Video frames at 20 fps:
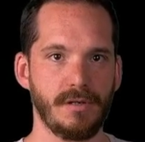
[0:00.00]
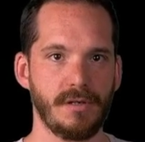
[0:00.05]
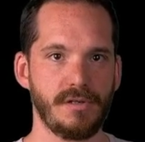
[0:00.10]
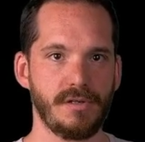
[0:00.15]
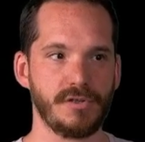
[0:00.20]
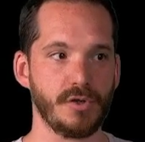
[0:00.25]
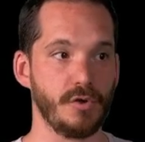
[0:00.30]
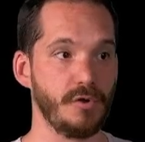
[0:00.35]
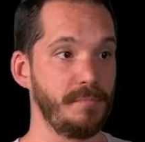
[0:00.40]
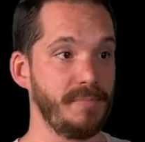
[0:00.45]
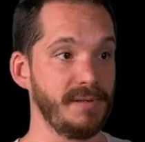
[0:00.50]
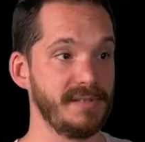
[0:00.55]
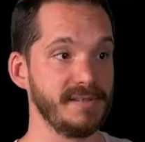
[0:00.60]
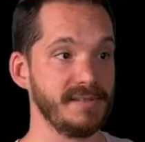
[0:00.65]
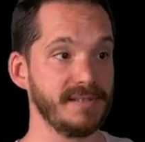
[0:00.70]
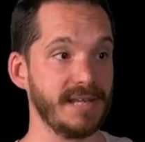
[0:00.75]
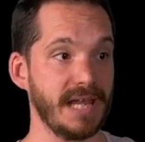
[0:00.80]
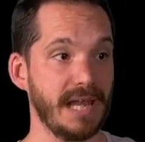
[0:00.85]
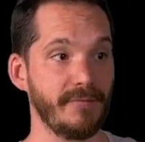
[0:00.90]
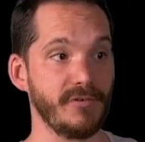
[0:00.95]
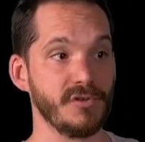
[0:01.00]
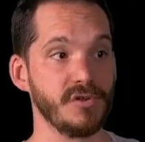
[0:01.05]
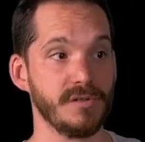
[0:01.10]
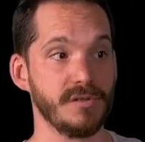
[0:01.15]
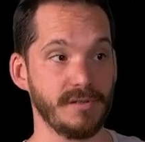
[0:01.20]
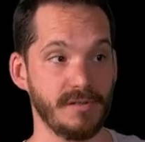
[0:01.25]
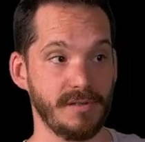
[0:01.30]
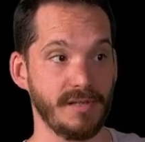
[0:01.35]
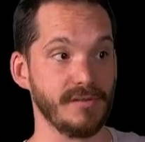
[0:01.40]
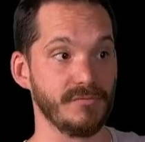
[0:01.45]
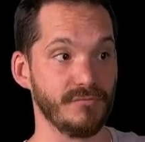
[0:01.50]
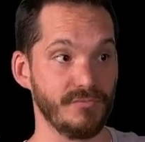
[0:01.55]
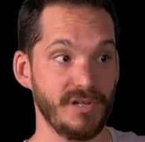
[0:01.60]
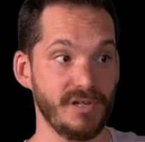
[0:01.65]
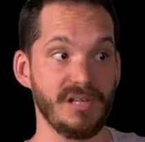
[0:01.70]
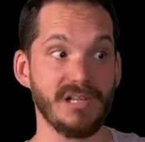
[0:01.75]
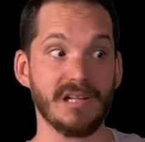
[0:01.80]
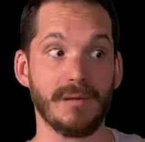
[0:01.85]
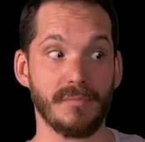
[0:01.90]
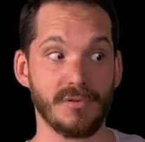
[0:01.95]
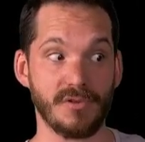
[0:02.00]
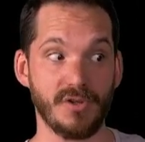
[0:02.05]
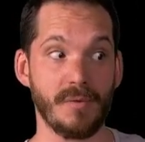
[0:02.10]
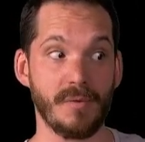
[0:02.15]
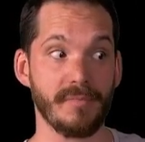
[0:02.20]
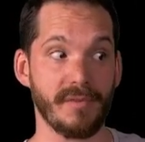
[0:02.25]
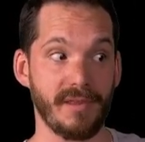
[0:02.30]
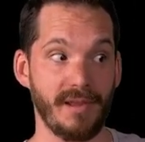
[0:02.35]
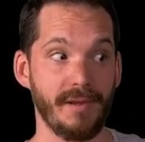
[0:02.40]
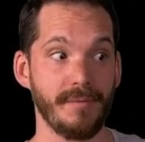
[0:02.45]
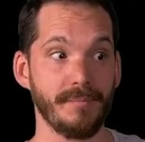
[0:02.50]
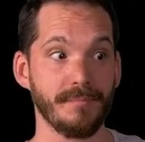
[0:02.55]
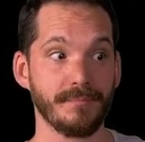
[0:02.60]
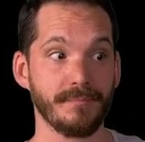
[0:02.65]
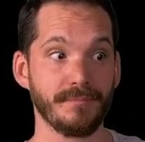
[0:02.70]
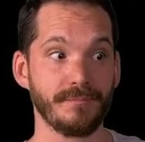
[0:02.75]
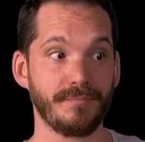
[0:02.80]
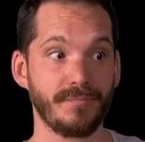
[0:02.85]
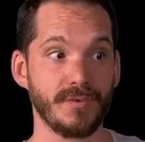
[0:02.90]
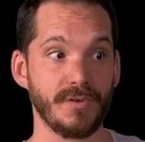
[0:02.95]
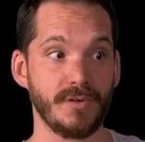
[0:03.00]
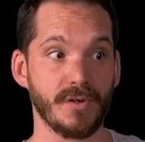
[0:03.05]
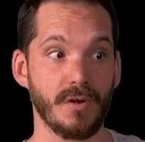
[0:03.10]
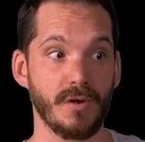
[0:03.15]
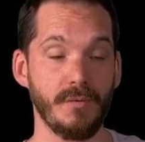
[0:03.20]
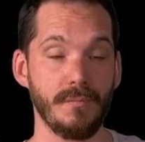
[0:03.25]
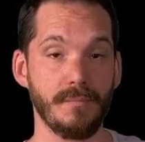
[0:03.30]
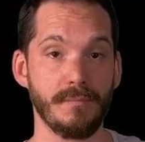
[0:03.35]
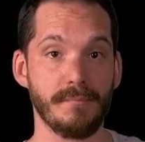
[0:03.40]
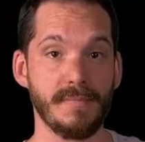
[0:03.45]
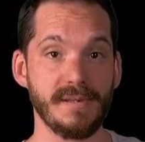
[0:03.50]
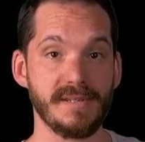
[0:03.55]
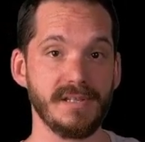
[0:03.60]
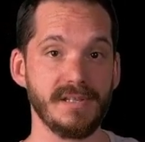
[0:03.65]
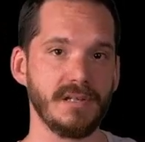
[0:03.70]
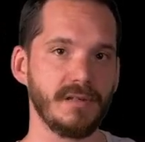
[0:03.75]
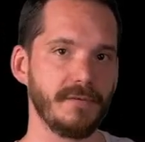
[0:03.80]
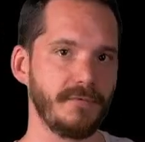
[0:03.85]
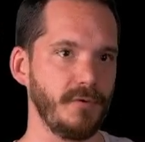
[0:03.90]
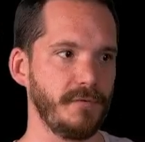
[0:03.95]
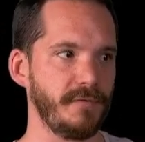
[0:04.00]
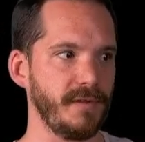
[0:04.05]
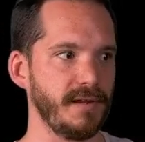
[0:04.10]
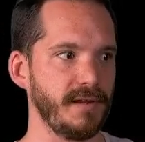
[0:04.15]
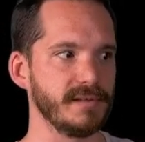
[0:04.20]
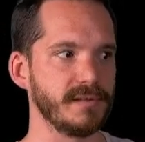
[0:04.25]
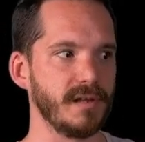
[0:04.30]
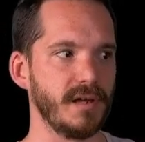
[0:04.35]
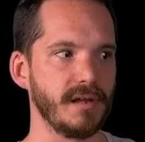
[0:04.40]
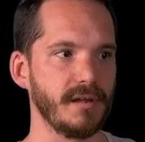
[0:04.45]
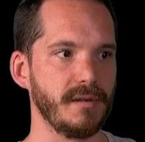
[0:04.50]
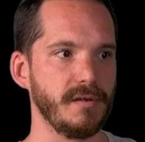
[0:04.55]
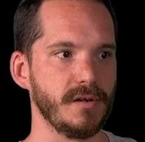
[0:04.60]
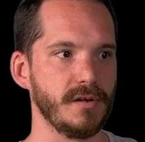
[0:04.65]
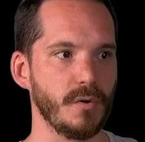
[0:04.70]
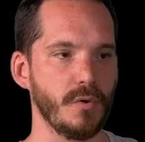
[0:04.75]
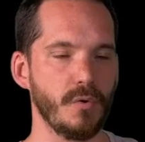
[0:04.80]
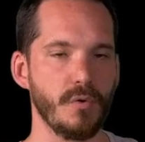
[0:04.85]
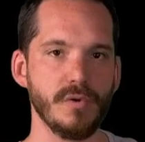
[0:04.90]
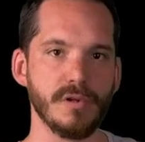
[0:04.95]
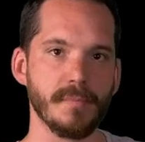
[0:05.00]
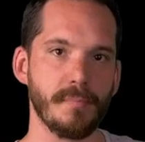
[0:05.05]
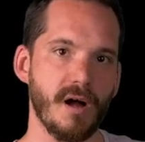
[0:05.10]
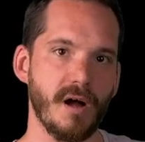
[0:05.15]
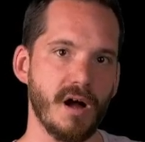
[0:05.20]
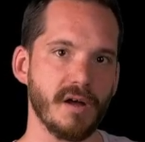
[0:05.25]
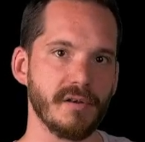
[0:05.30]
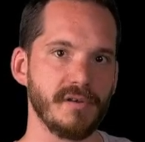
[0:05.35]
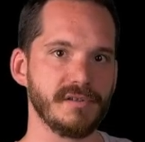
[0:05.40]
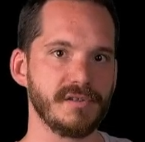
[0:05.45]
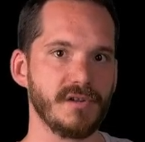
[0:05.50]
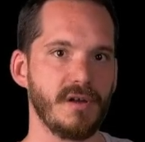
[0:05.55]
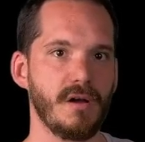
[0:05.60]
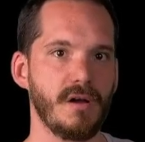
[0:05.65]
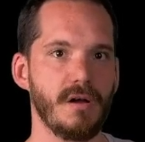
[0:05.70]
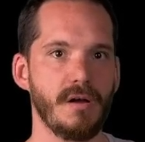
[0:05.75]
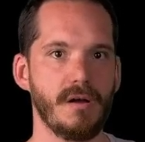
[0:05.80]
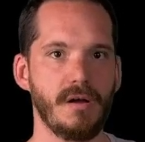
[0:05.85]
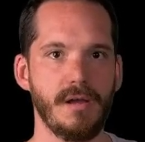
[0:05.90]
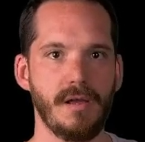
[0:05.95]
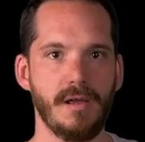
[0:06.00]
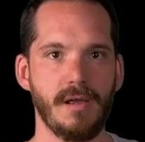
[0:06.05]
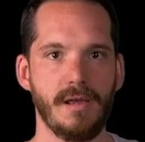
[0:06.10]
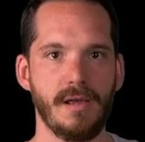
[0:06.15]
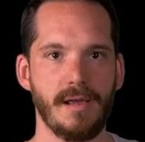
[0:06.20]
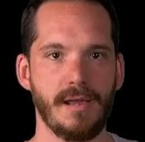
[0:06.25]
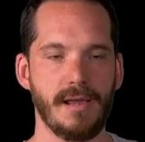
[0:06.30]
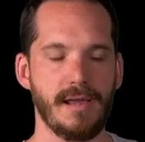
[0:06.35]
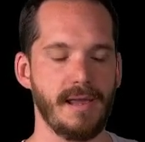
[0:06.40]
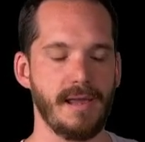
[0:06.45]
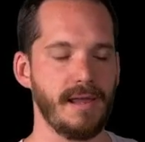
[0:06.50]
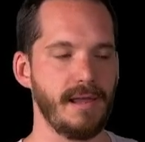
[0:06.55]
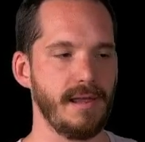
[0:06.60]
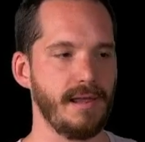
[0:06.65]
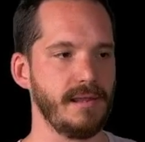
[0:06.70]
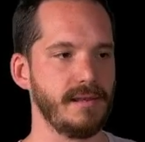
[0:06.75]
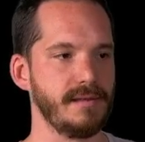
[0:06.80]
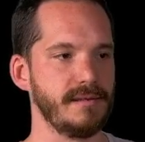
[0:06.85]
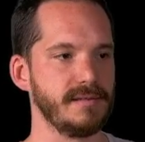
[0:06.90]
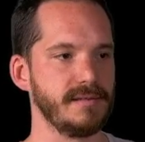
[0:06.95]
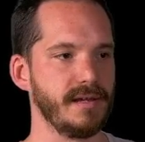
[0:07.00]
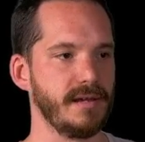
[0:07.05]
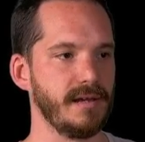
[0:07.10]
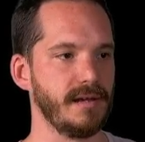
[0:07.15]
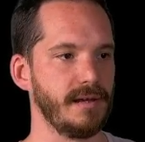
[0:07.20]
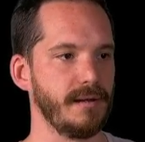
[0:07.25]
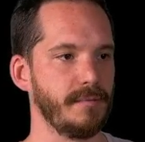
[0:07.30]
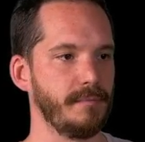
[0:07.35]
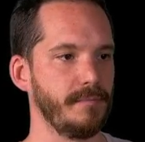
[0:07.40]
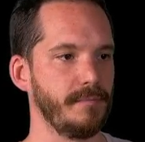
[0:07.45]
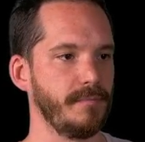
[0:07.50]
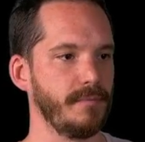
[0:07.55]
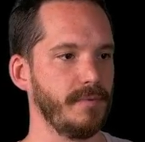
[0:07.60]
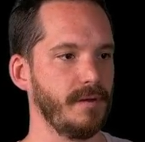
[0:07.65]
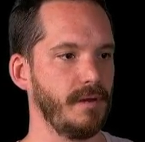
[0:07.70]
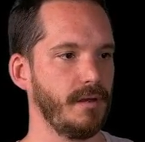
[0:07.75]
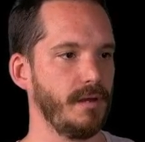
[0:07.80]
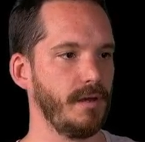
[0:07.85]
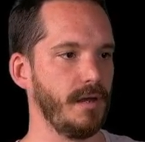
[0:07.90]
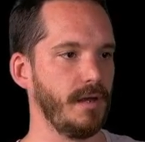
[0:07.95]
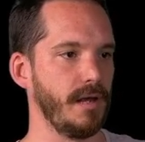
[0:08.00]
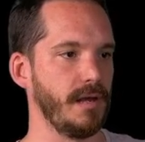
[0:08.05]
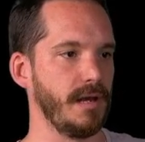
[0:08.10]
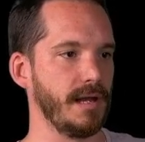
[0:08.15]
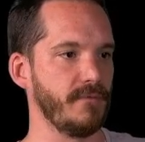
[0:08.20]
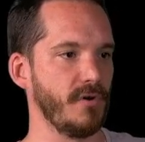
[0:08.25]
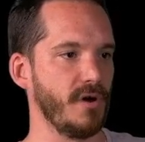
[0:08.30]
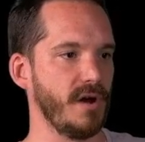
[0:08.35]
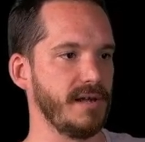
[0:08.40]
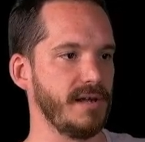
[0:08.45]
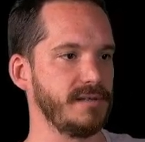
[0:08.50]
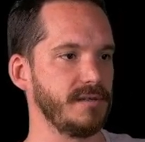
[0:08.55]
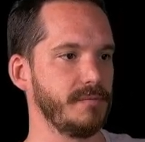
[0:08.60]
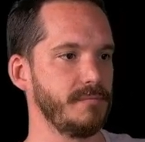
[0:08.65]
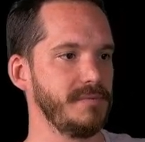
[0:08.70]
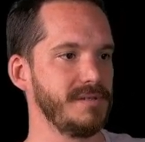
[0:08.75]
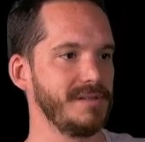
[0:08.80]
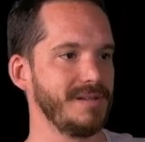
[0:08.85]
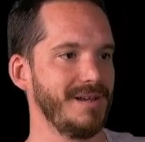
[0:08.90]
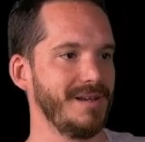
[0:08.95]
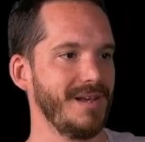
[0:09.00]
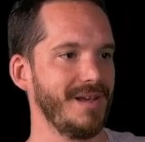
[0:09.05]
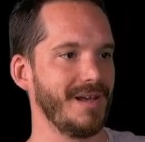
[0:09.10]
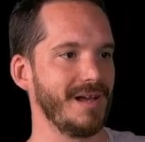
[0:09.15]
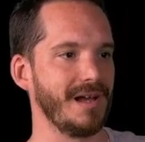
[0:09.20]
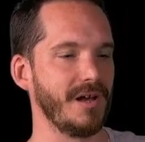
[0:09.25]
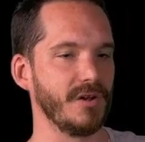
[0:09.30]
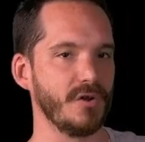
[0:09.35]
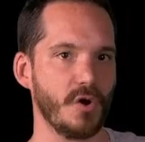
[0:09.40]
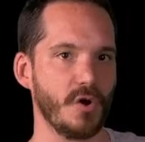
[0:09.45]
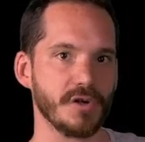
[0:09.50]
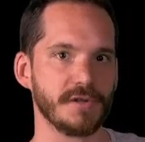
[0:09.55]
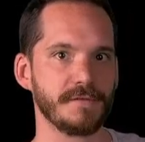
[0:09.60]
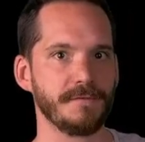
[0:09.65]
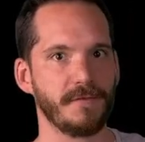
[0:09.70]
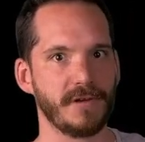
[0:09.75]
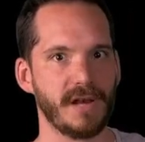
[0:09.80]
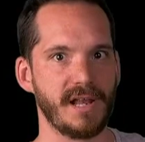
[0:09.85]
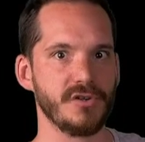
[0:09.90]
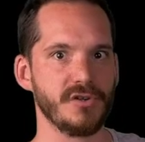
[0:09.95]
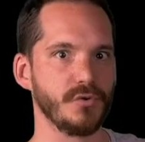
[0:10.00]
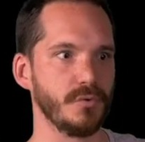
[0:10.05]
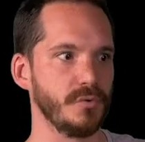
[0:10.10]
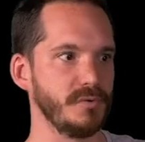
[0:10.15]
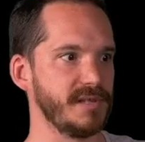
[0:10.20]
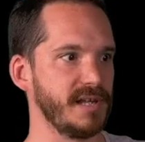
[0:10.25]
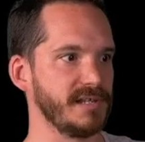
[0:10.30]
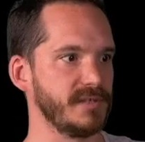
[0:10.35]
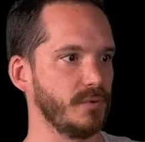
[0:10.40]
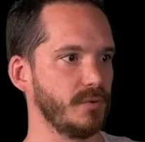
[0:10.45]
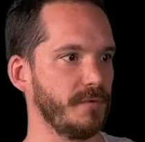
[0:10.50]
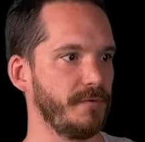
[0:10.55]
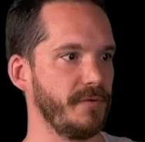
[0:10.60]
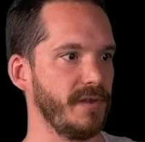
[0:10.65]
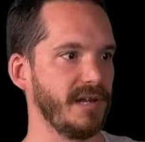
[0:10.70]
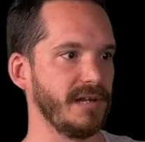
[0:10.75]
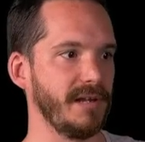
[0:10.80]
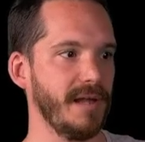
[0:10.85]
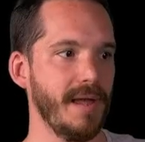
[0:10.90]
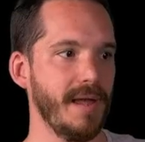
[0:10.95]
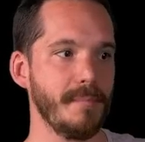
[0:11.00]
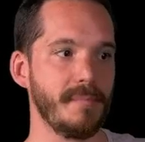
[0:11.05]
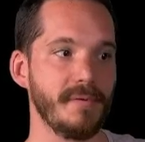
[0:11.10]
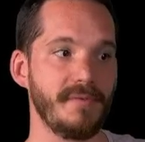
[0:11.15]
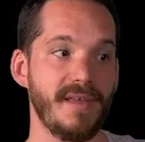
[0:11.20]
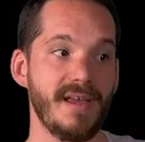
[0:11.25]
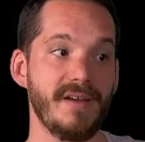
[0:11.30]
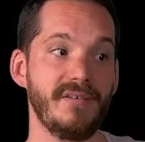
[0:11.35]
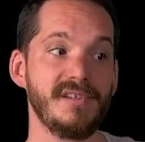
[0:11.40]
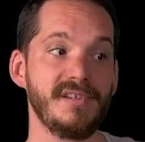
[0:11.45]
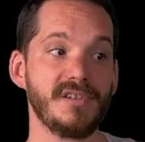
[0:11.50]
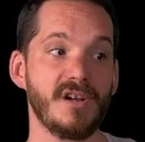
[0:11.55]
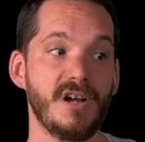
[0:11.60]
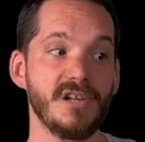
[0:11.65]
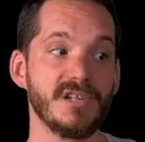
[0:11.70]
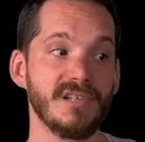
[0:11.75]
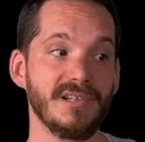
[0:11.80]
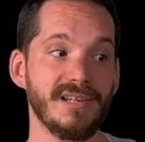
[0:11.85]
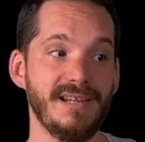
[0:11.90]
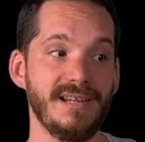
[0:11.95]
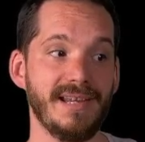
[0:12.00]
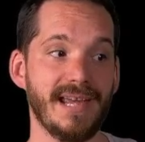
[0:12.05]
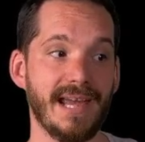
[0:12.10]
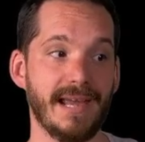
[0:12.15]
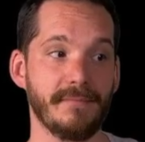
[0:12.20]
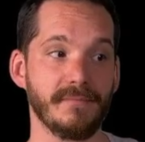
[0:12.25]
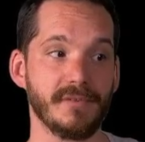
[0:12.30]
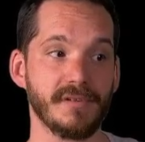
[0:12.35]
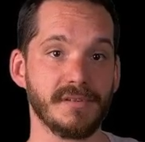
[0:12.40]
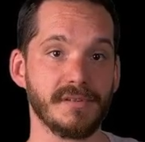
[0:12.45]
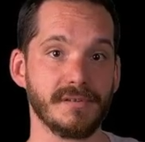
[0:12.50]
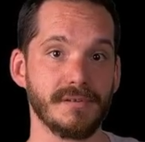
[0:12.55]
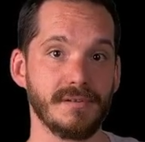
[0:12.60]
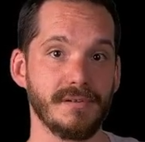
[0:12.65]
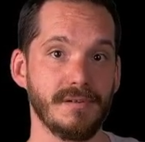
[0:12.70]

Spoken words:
So the business canvas is really up the top there, missing a few things like, who your partners are and other items, cost financials, that sort of thing. But they're inside your lean canvas.